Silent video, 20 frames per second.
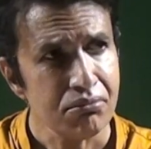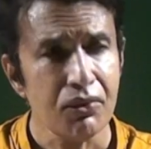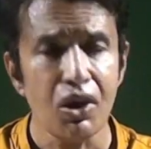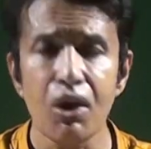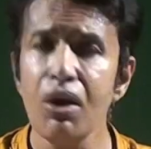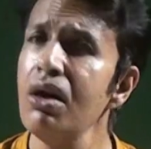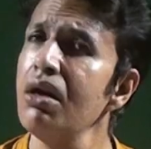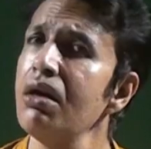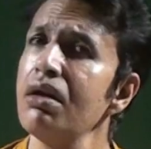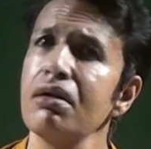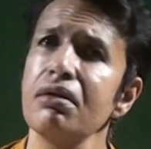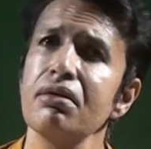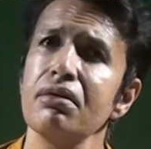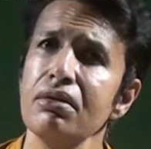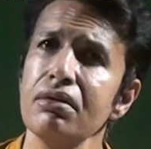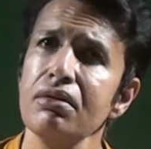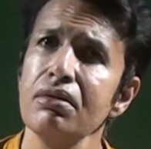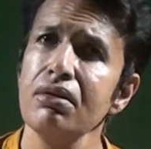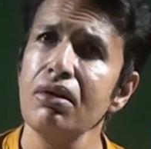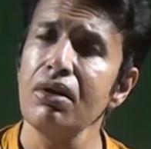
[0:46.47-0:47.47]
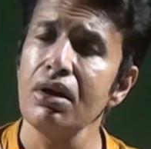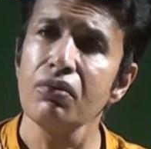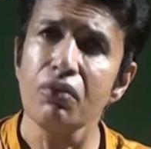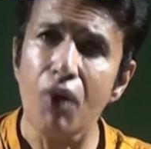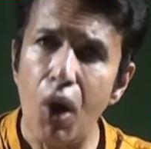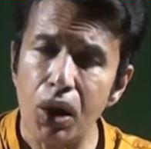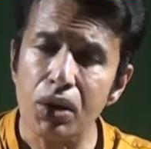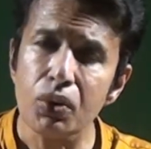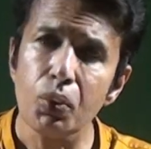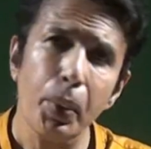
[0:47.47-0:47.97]
Or on a
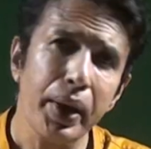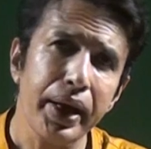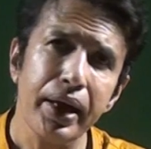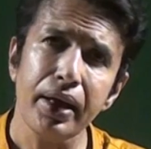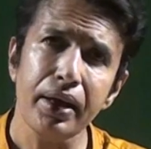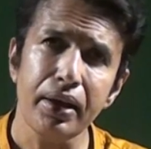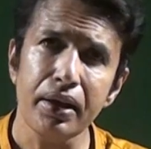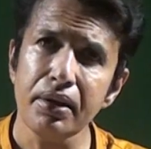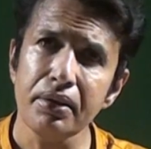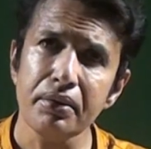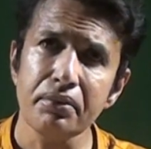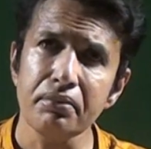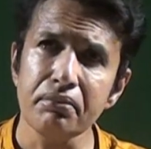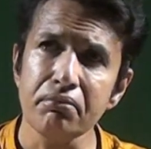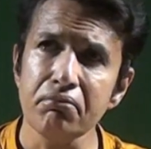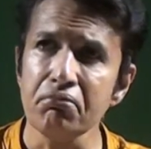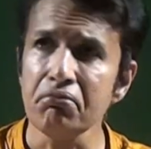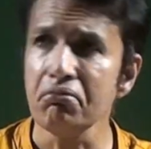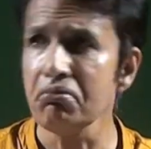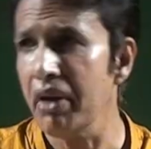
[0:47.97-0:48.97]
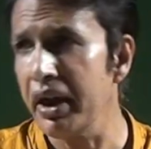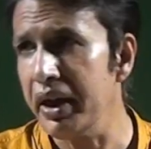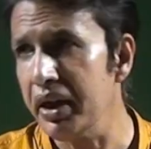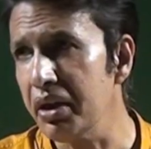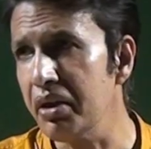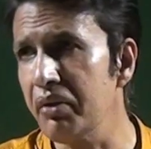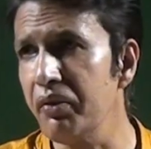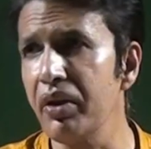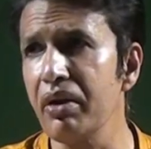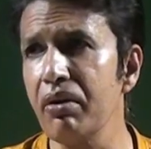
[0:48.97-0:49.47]
walkway,
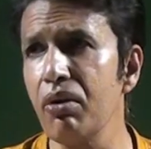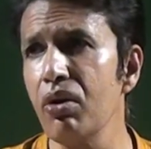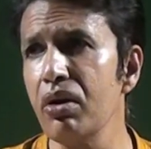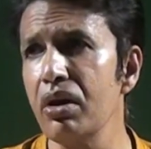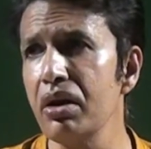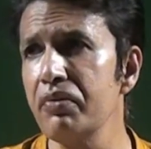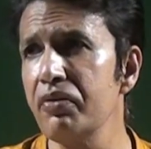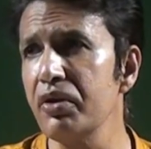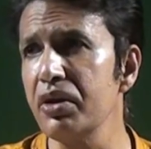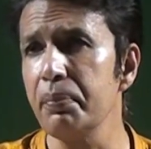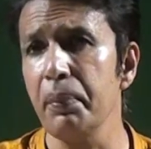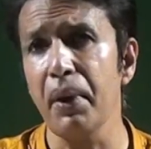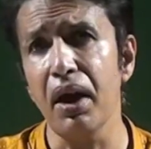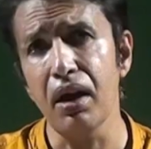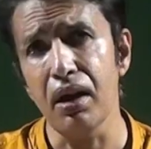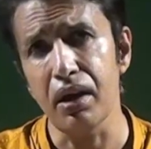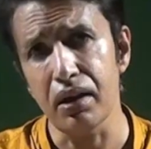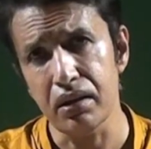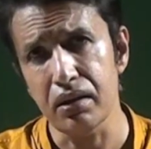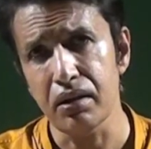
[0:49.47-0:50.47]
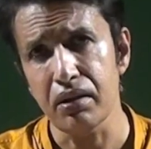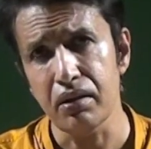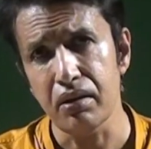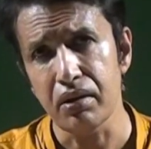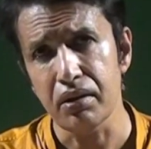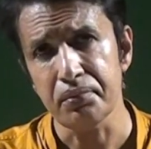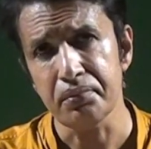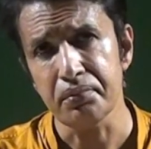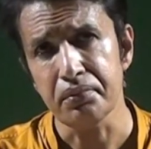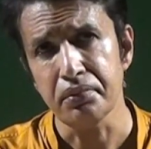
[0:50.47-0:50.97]
here we call it footpath,
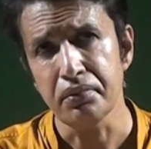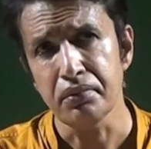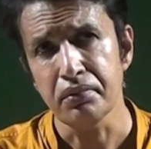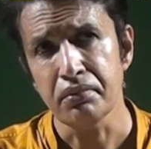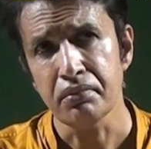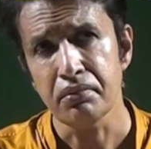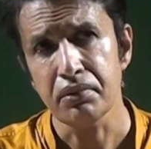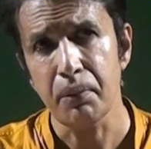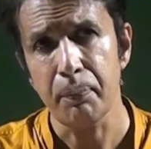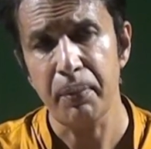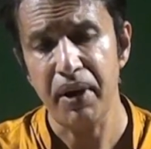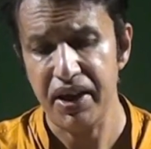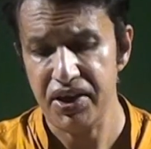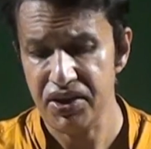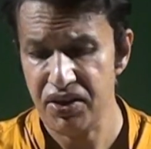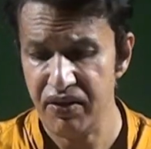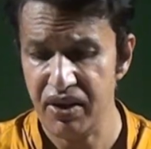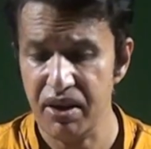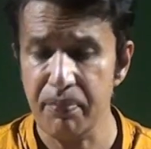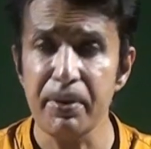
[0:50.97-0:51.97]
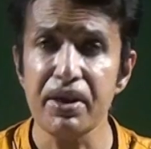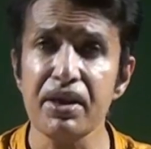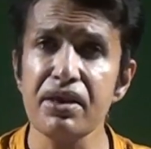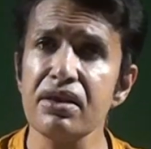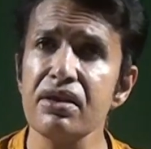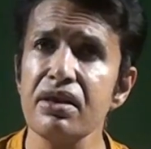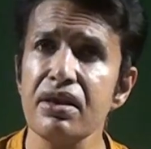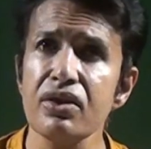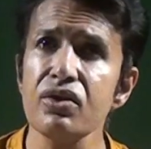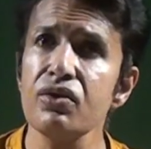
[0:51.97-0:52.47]
the place where
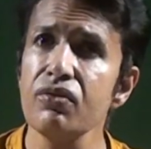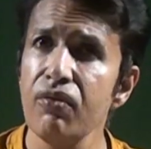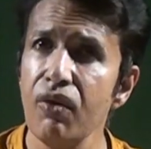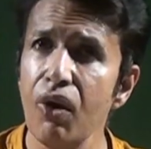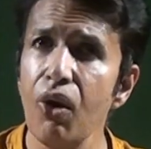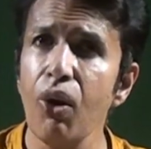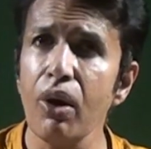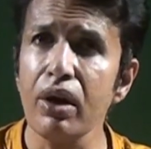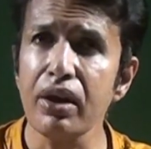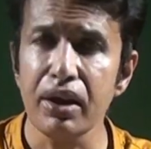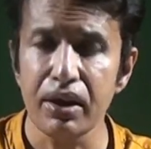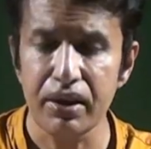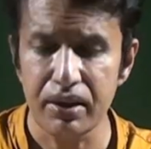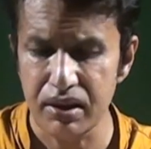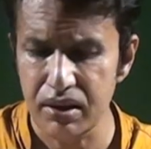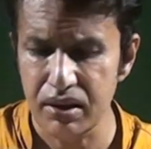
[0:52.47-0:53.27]
pedestrians walk.